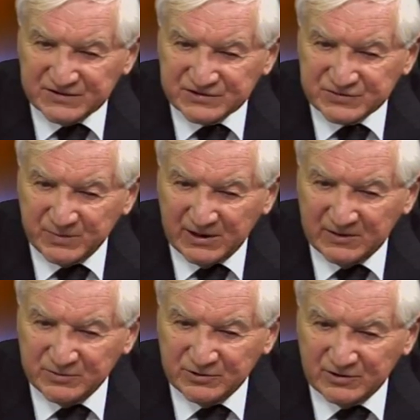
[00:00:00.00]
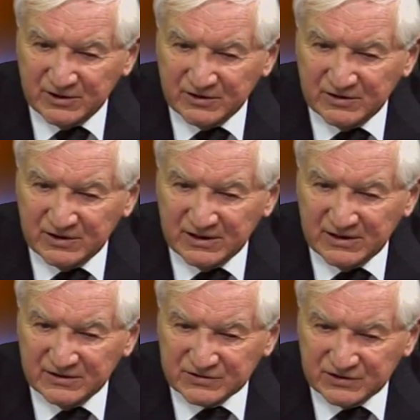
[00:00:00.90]
as the Spy Bureau
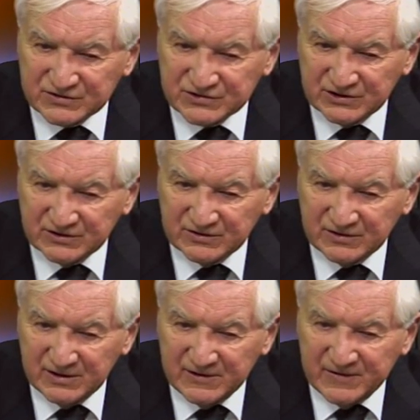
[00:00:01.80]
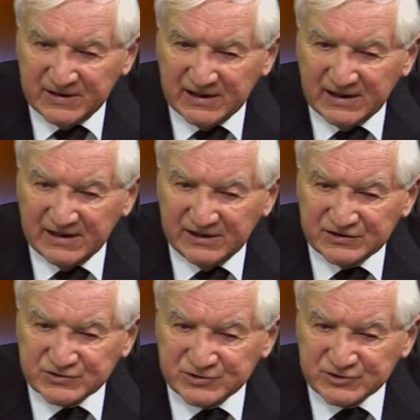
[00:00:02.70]
uh, is concerned, uh, it
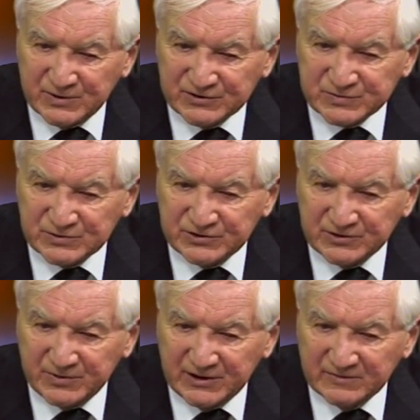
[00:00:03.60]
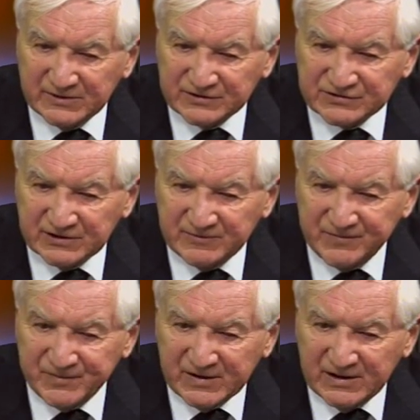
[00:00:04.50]
is responsible to the Prime Minister.
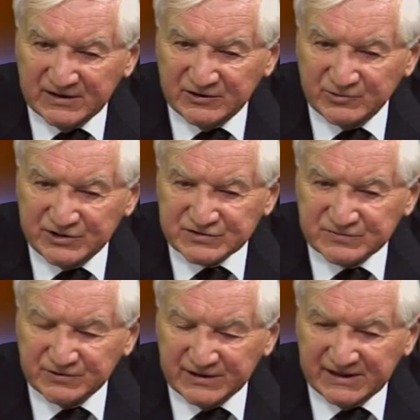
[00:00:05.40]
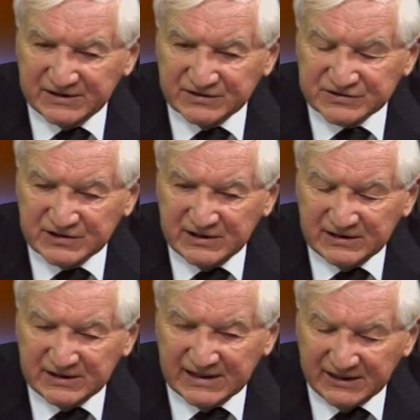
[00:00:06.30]
And the reason for that is
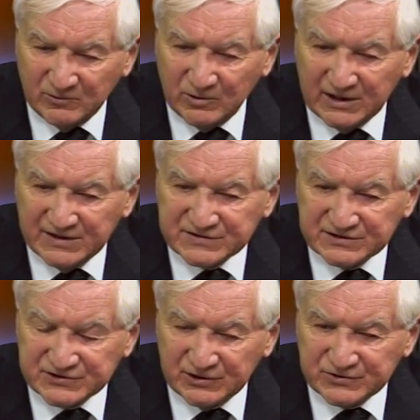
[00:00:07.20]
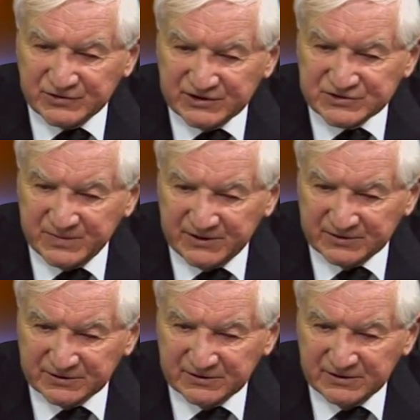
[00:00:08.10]
that otherwise it's not
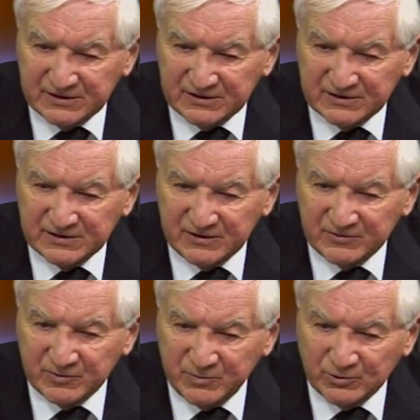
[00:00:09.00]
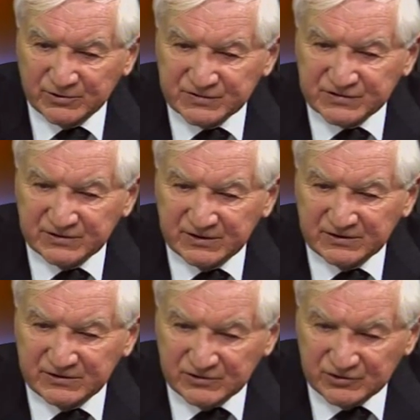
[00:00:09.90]
transparent. The, the reporters, the,
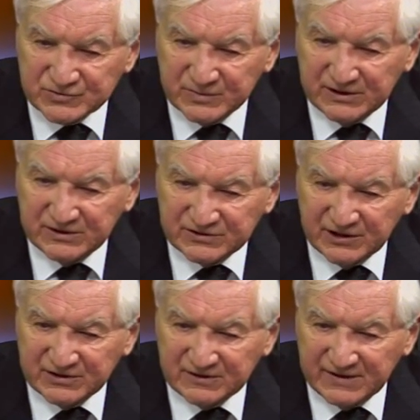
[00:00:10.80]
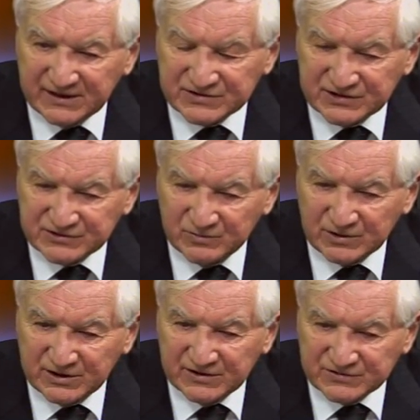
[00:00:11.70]
the news media don't have access to
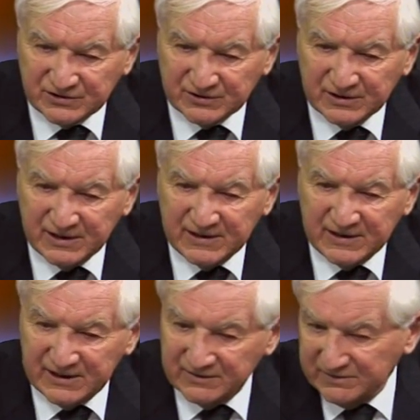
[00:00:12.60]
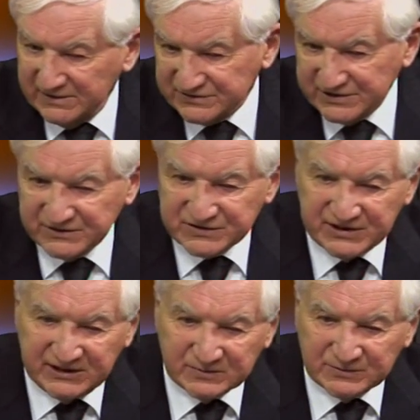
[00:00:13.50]
what goes on. And that's
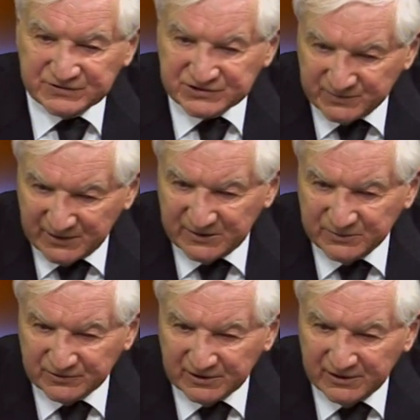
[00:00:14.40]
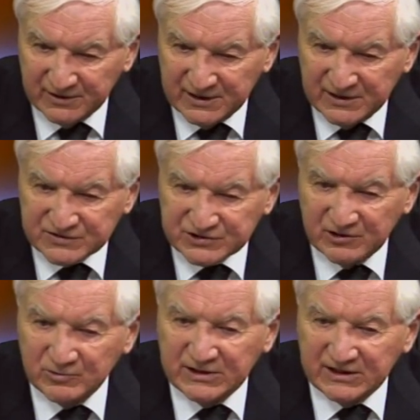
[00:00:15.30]
understandable. It's a spy bureau.
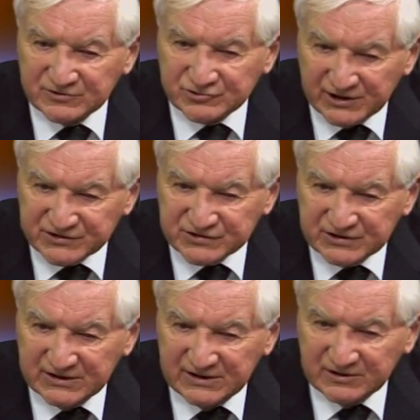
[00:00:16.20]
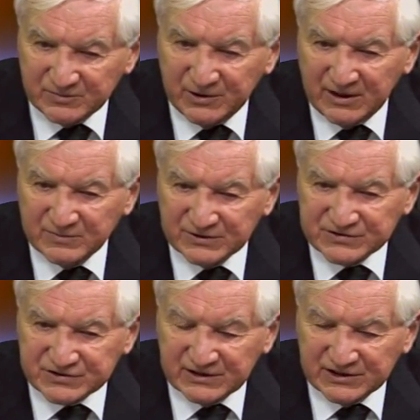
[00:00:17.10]
So we entrust the Prime
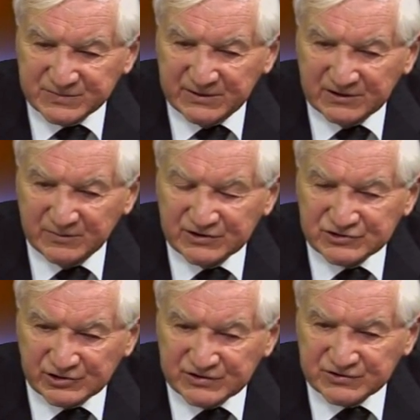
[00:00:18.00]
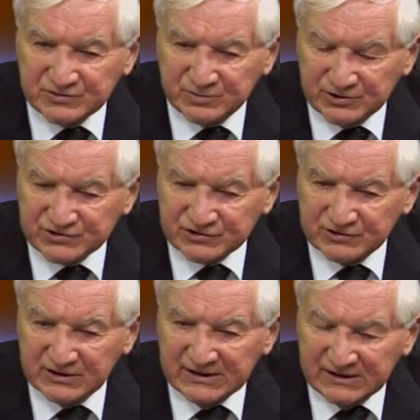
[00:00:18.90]
Minister as being the most trusted person
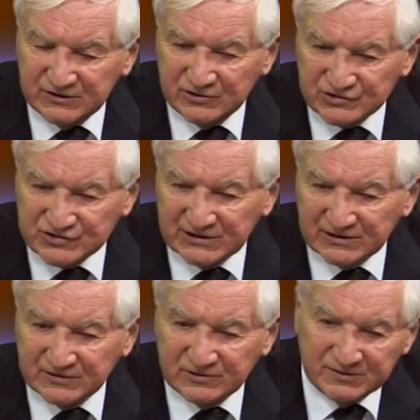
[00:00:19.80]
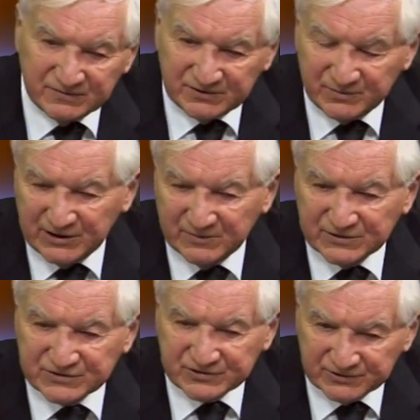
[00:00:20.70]
in New Zealand, whoever the Prime
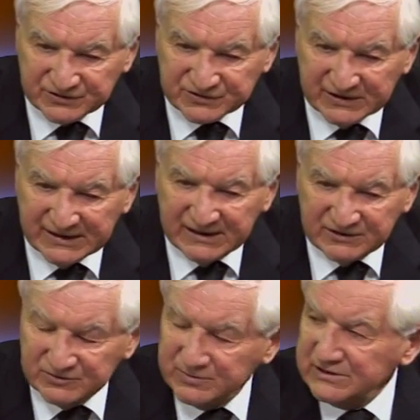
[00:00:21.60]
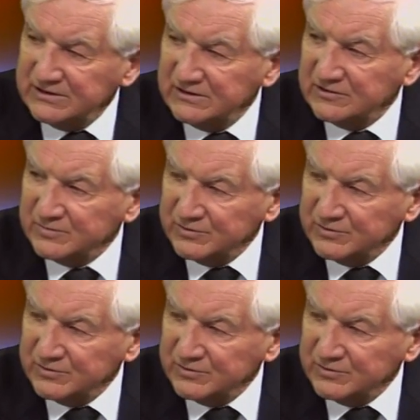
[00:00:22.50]
Minister is, to be the